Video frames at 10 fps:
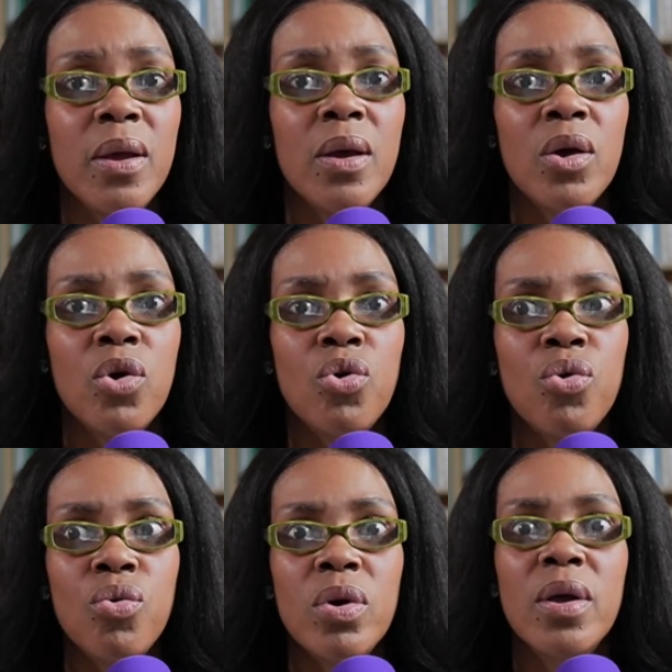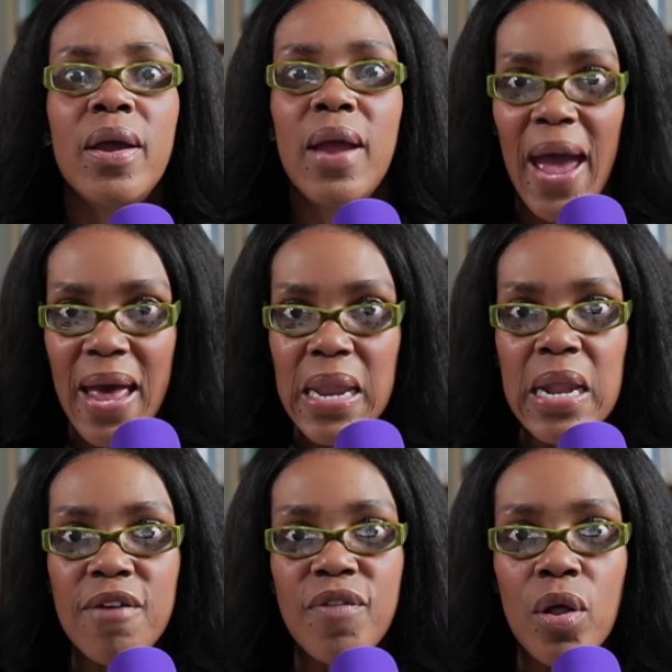who had
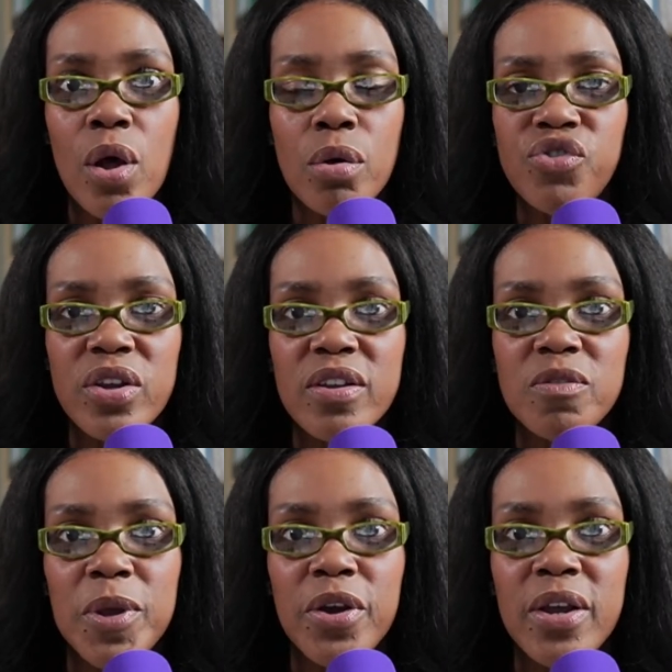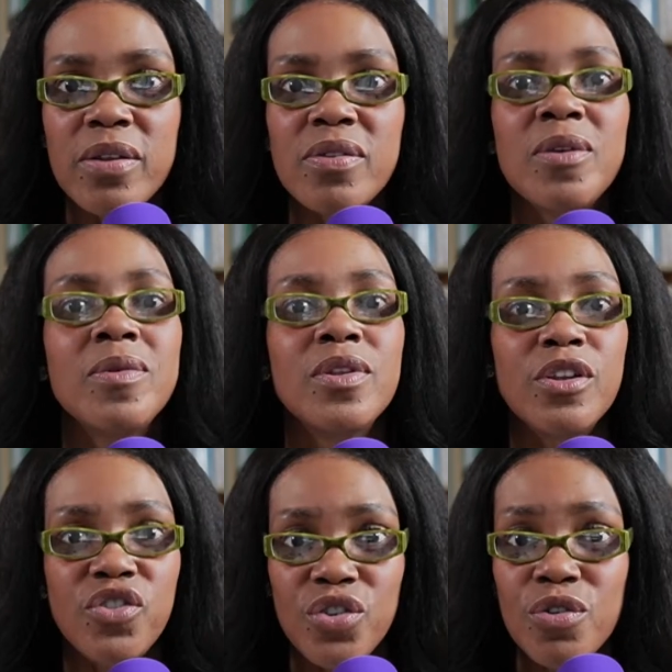NFL coaching experience. The
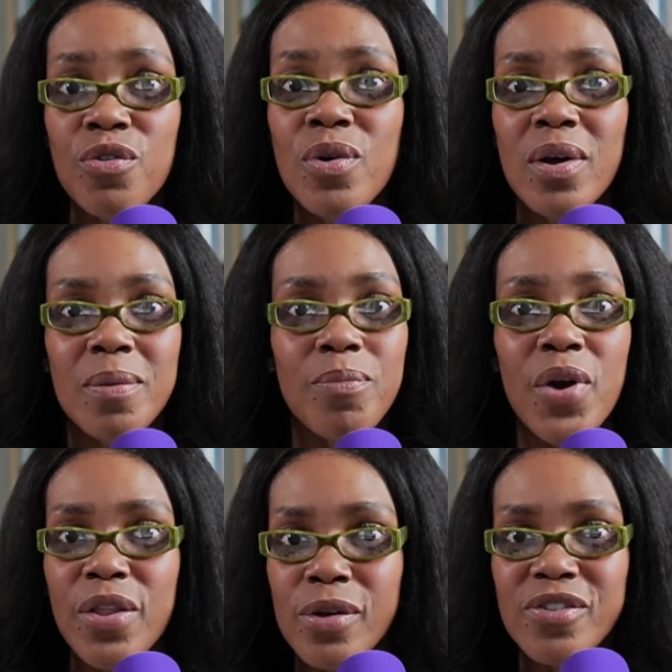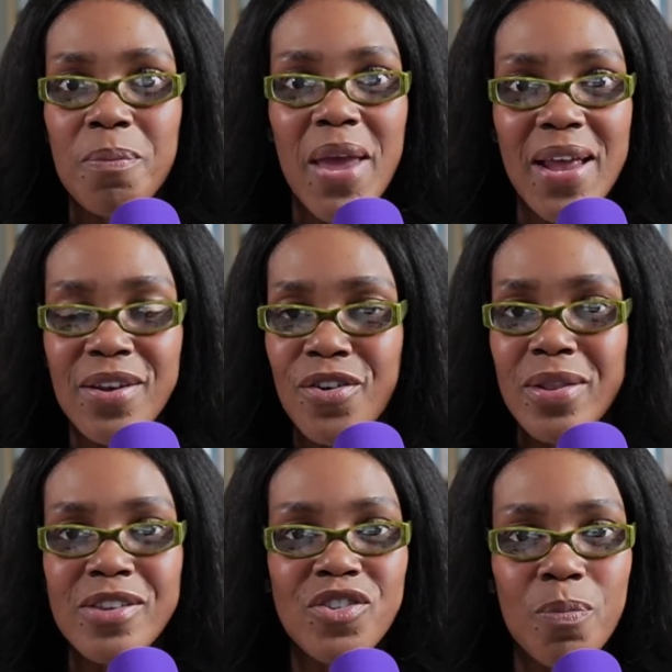two brothers met during
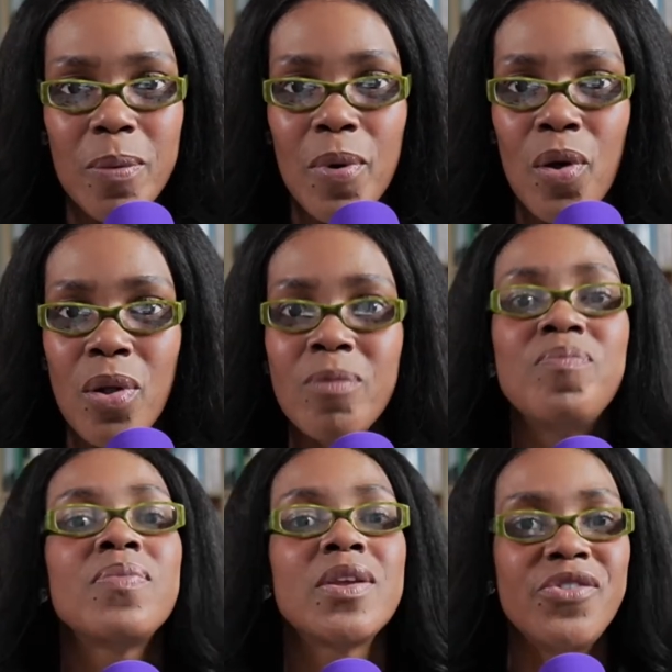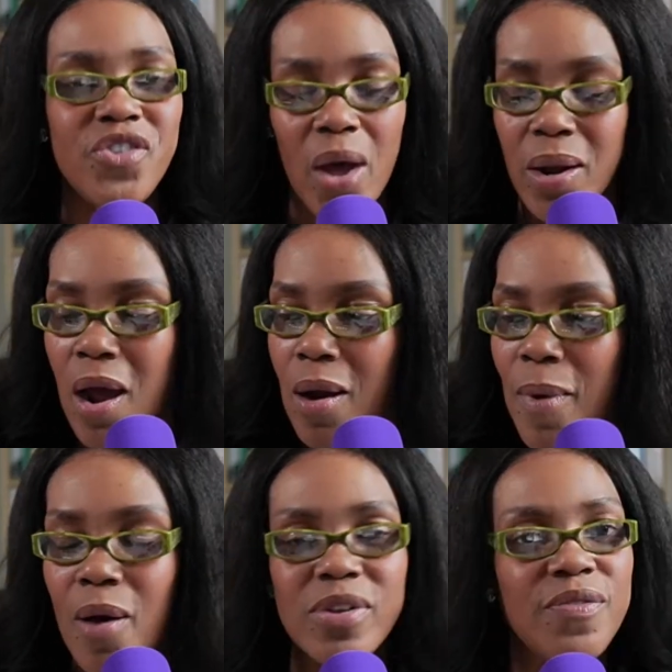the Super Bowl. John
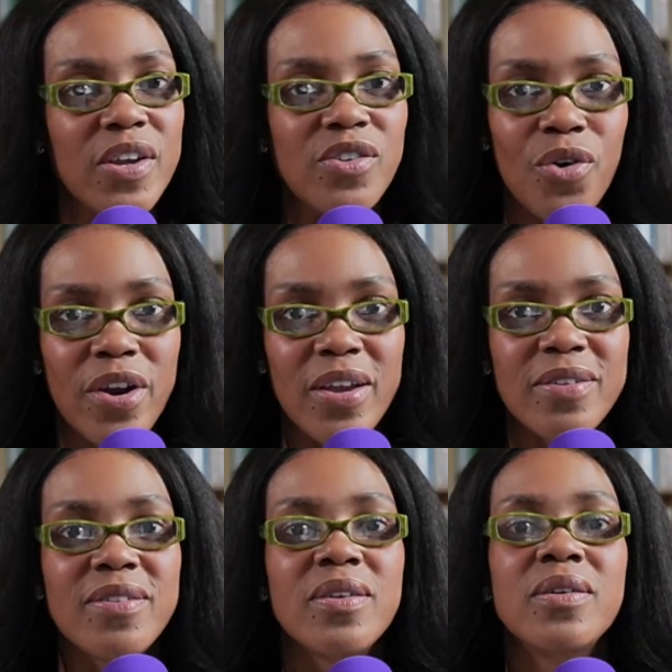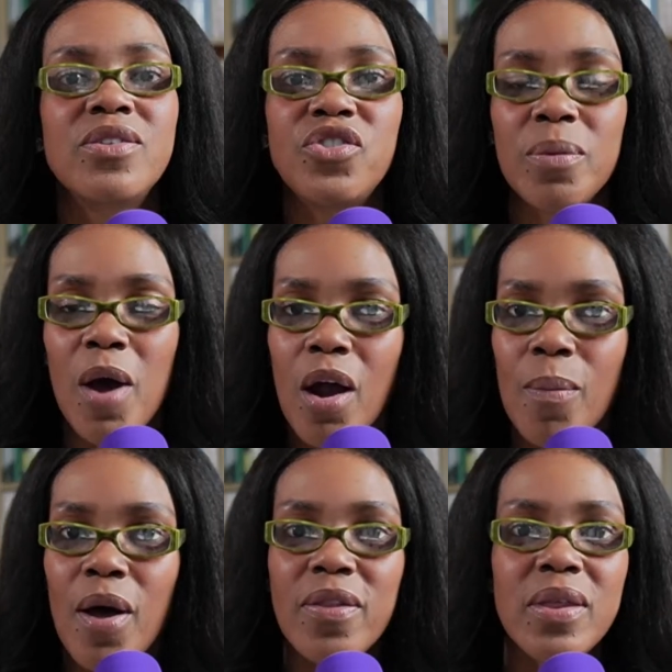Harbaugh was victorious. Jim
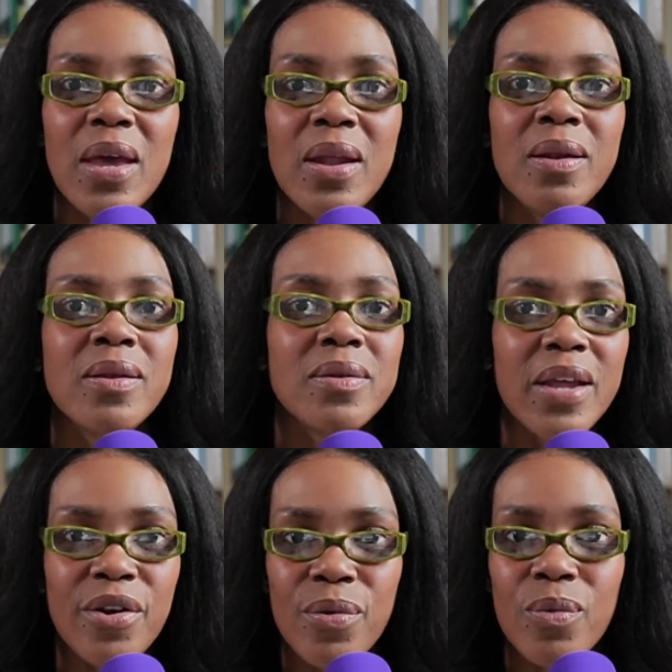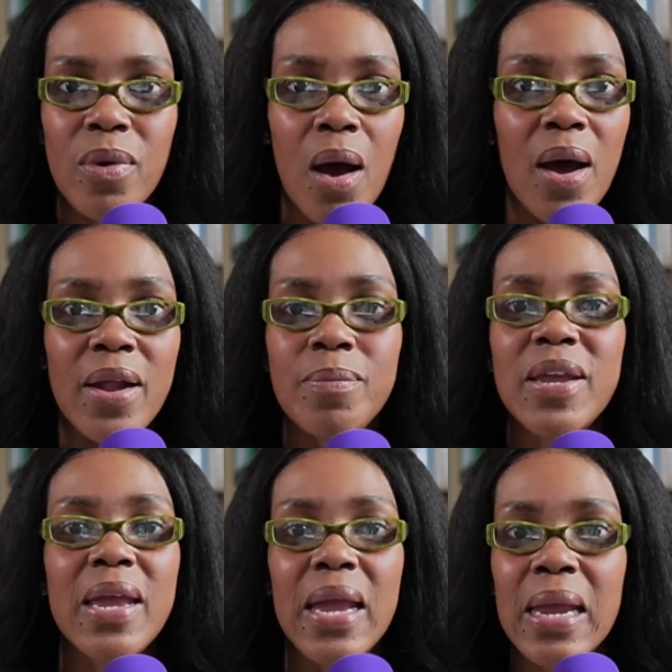Harbaugh then later on
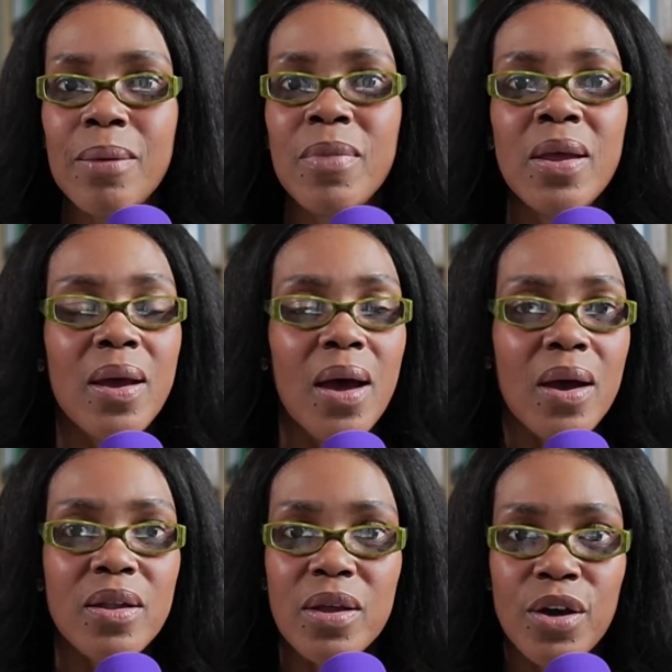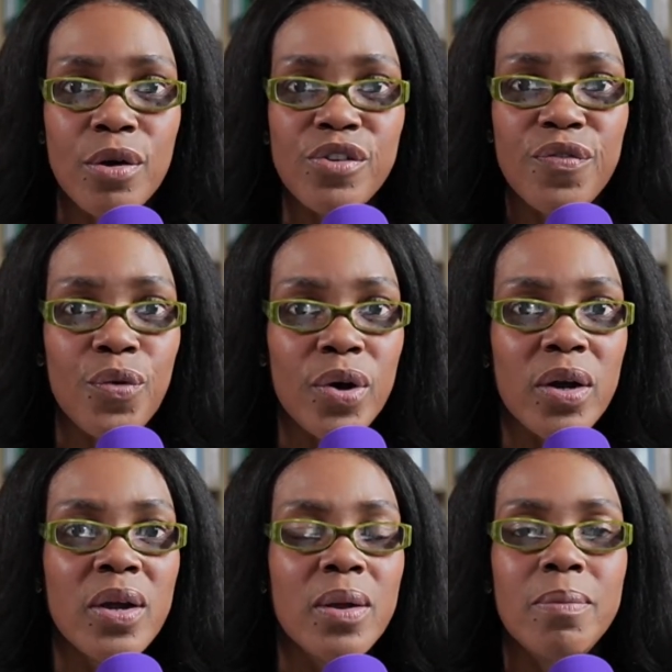became the coach
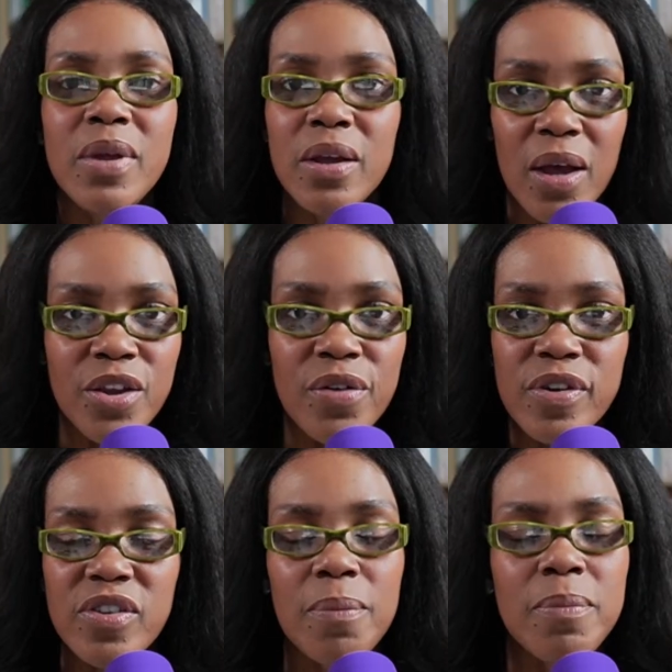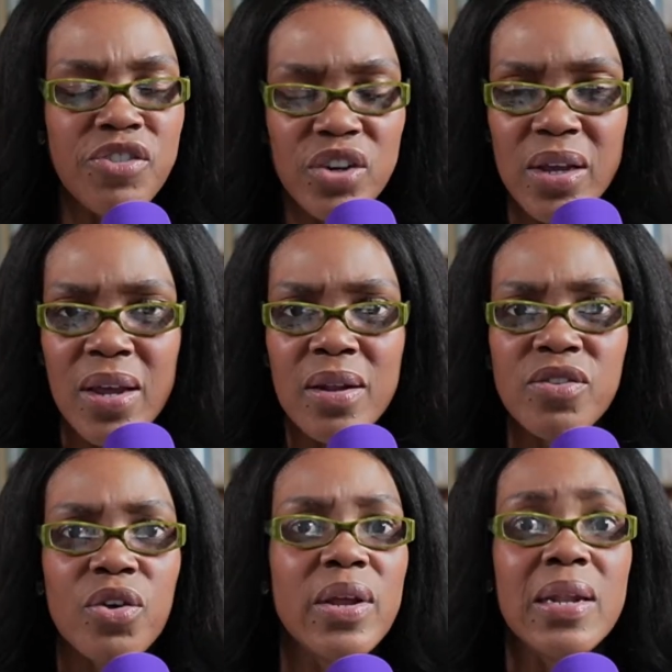for University of Michigan.
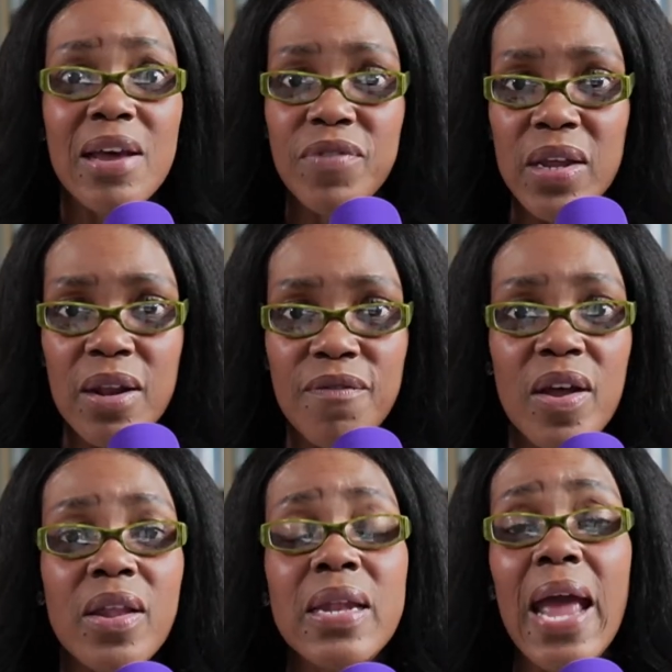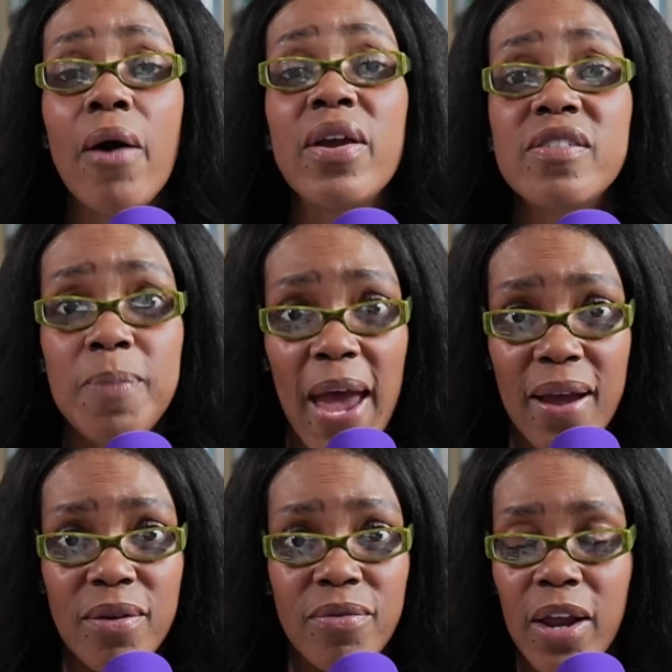So he left the NFL and now he's
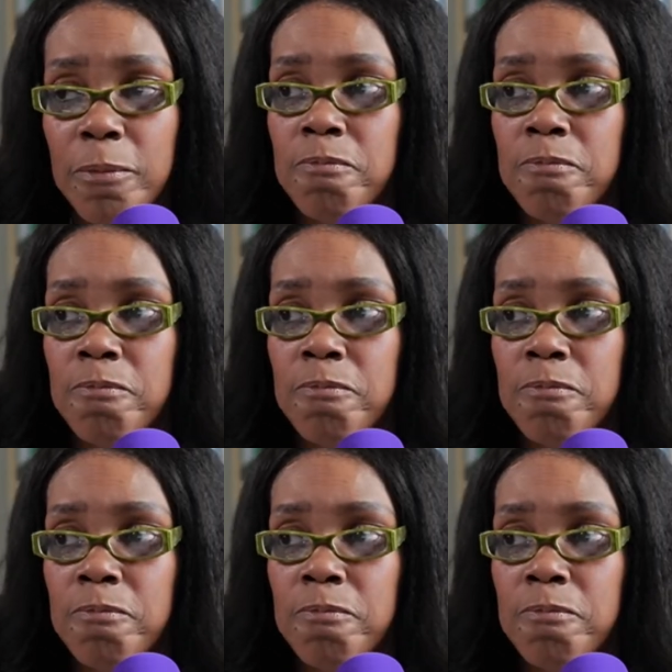back, right?